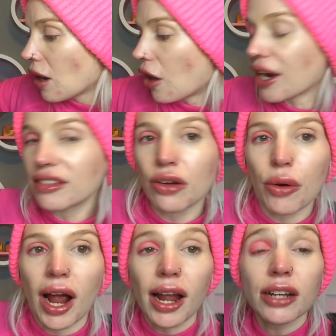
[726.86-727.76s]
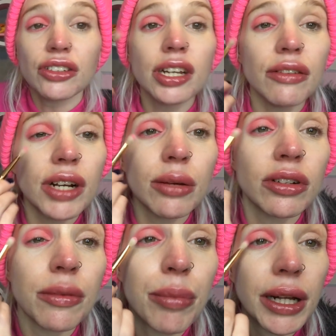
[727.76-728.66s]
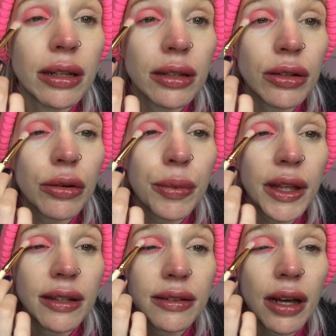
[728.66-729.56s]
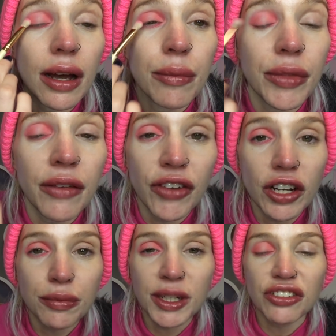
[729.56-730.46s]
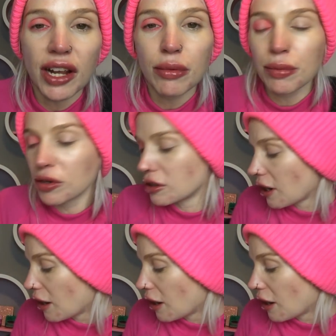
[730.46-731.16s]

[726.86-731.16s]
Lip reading: Okay, so I actually really want to build up this, the first pink shade we put